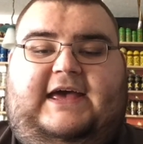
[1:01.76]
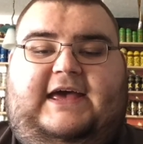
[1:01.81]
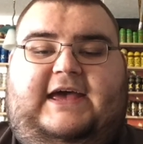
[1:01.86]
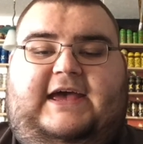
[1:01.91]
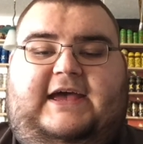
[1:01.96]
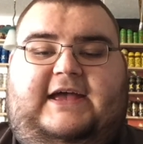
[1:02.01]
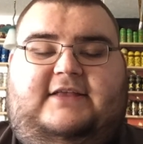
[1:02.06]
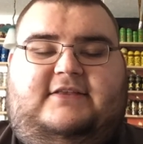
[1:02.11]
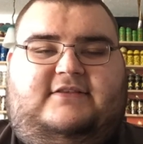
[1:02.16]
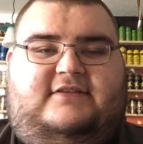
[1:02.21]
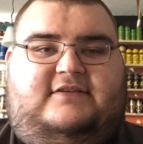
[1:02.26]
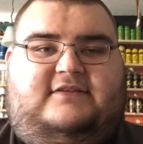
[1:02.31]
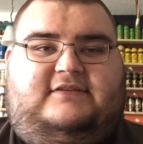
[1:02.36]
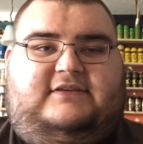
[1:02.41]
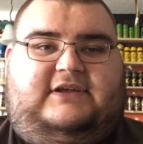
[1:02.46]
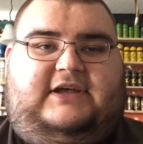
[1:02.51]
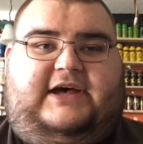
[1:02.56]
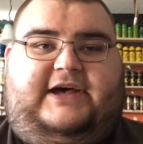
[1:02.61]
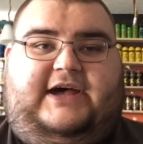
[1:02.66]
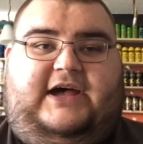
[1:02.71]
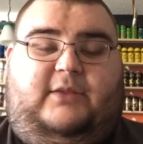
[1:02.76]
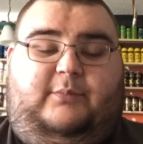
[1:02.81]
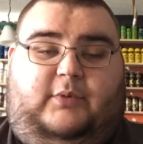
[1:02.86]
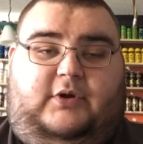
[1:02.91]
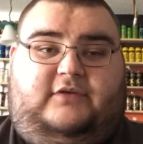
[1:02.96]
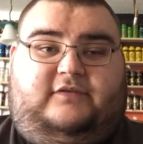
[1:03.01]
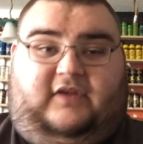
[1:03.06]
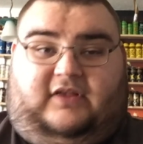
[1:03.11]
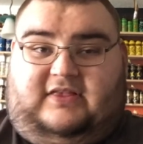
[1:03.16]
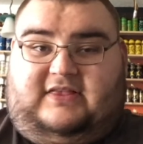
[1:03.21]
And I
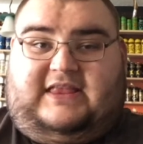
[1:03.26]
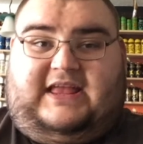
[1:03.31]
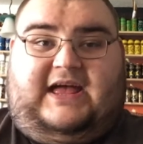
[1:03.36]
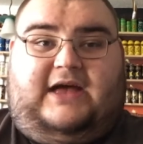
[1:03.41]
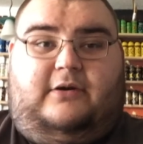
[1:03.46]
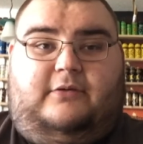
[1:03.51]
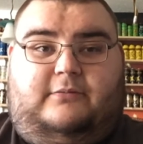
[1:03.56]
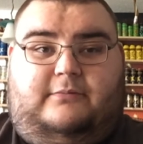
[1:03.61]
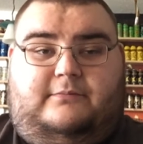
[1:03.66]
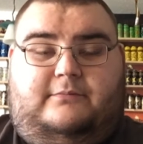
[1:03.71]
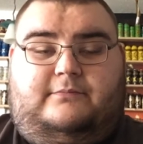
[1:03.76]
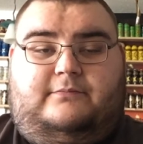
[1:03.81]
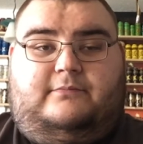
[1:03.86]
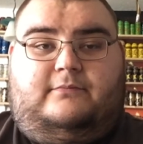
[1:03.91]
unbox it now,